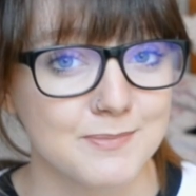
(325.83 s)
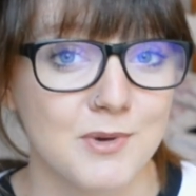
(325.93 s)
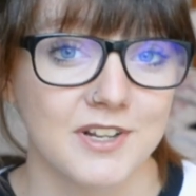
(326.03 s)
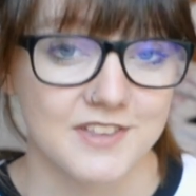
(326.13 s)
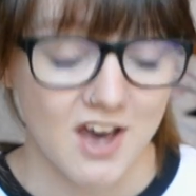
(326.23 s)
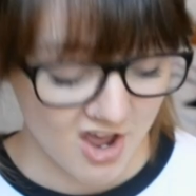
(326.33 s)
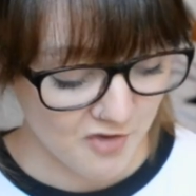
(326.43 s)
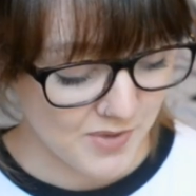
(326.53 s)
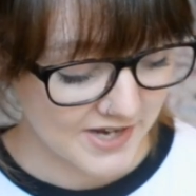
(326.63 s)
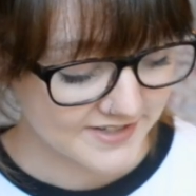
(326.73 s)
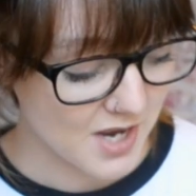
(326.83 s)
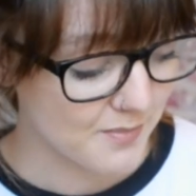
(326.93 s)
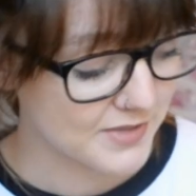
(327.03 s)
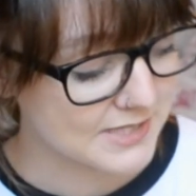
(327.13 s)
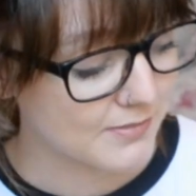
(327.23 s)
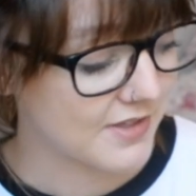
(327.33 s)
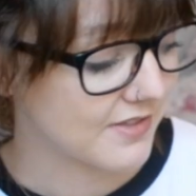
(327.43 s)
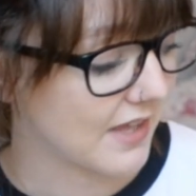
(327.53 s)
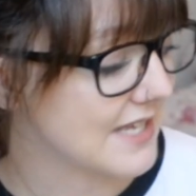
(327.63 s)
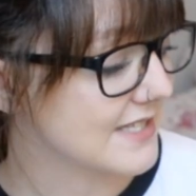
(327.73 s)
book that I have picked up this
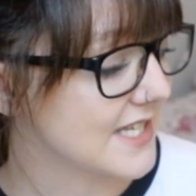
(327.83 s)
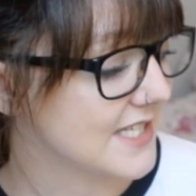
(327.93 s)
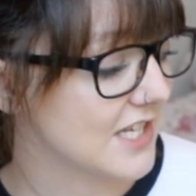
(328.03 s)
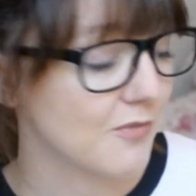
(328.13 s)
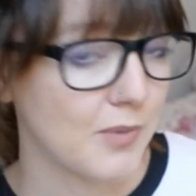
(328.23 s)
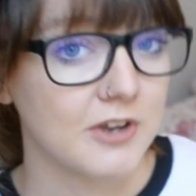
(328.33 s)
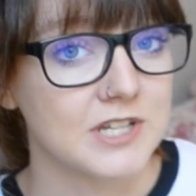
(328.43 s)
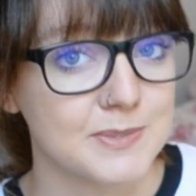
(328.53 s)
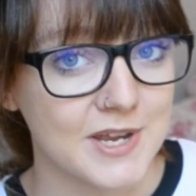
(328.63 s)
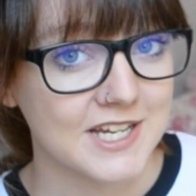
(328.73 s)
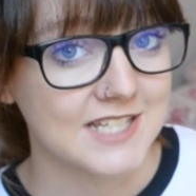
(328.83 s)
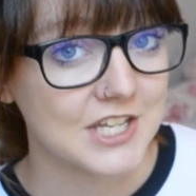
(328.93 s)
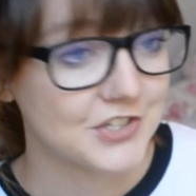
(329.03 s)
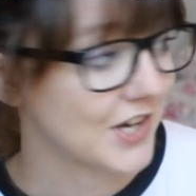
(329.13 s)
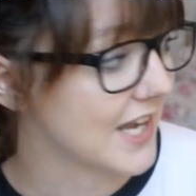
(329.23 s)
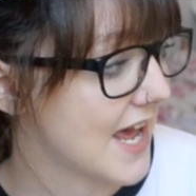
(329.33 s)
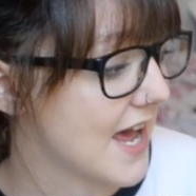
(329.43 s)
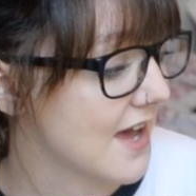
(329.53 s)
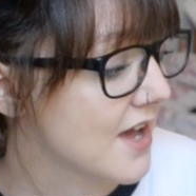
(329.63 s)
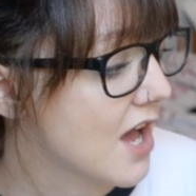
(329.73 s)
month is City of Bones by Cassandra
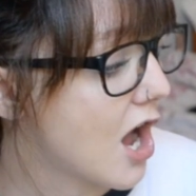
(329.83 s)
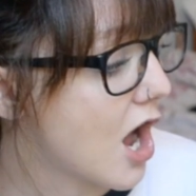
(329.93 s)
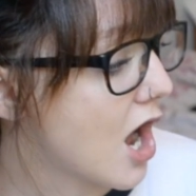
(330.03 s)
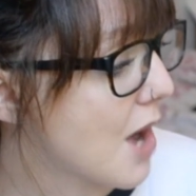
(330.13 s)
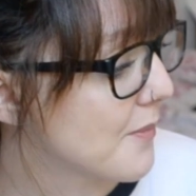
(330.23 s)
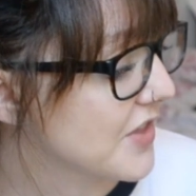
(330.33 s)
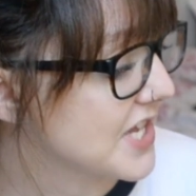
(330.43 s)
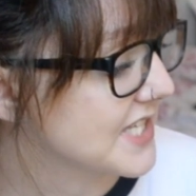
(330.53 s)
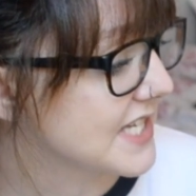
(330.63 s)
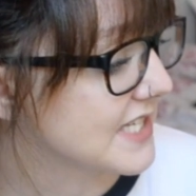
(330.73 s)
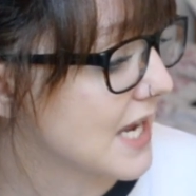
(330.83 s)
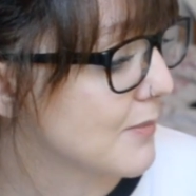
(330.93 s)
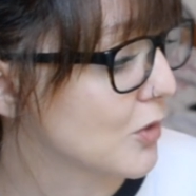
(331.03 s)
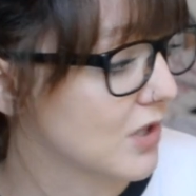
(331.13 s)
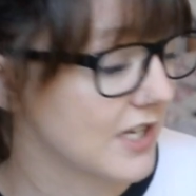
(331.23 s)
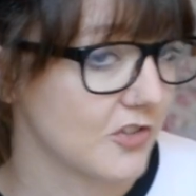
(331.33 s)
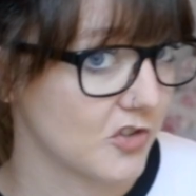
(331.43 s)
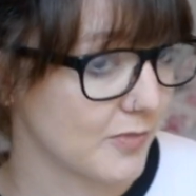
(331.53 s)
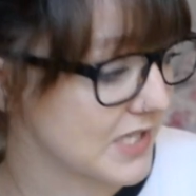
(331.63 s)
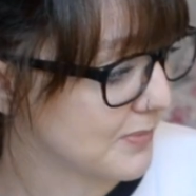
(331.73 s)
Clare. This is a Mortal
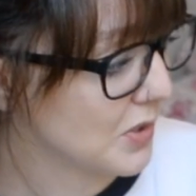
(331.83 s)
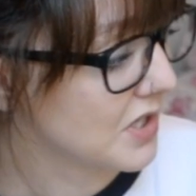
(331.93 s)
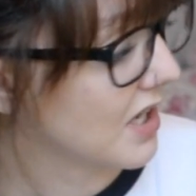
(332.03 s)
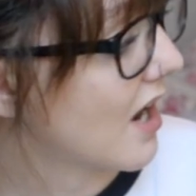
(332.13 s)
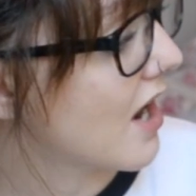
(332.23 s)
Instruments book.